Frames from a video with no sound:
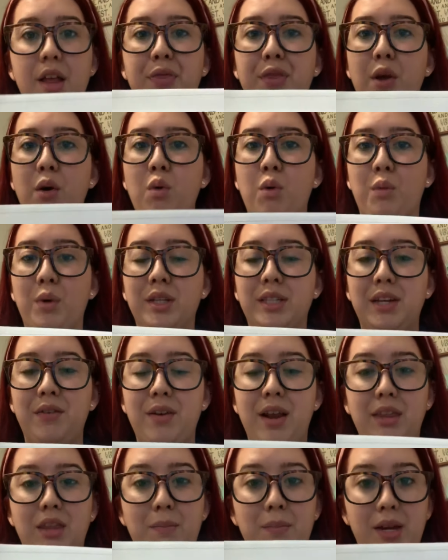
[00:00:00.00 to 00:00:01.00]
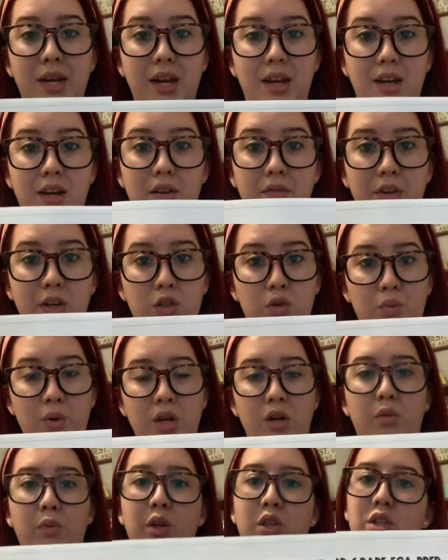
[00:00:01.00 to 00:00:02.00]
They will receive it at the beginning of each
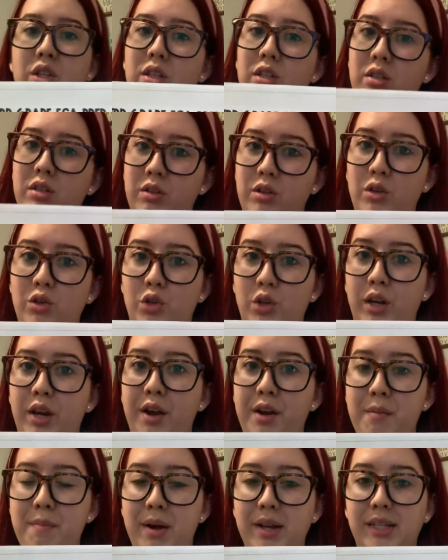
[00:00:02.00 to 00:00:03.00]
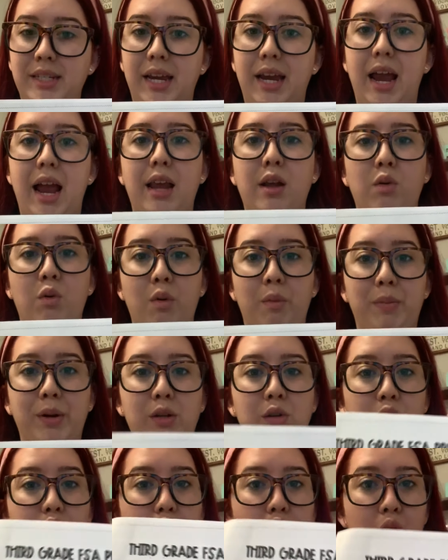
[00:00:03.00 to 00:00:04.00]
week, which is usually on a Monday, and it will
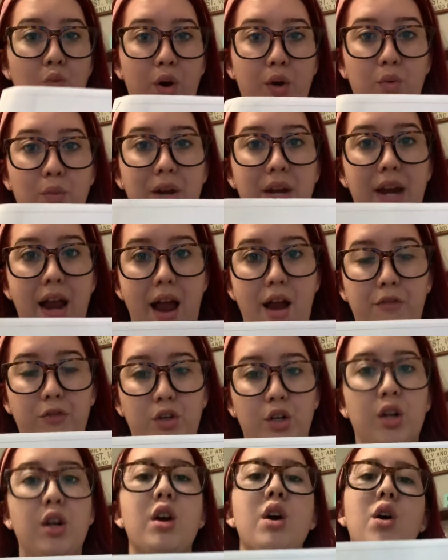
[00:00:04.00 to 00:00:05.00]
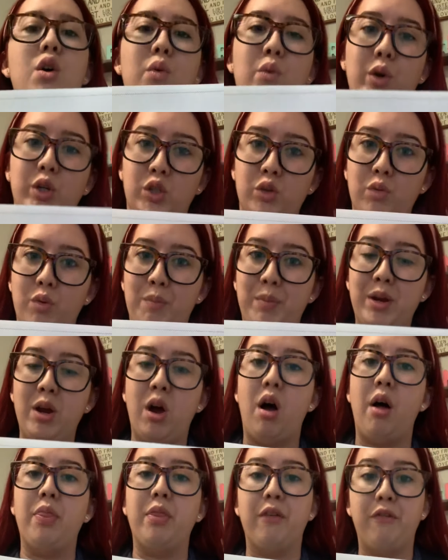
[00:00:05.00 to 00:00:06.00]
be due 1 week after, which will be
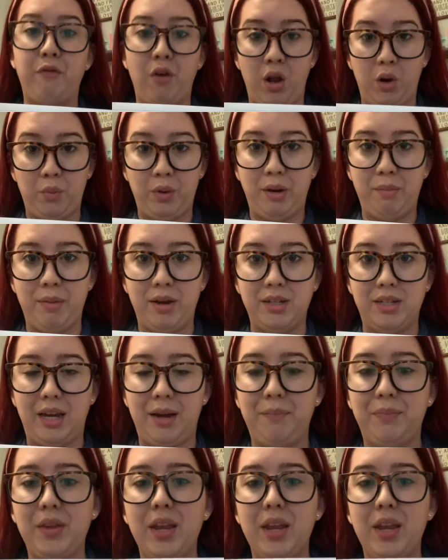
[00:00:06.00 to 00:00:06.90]
on the following Monday.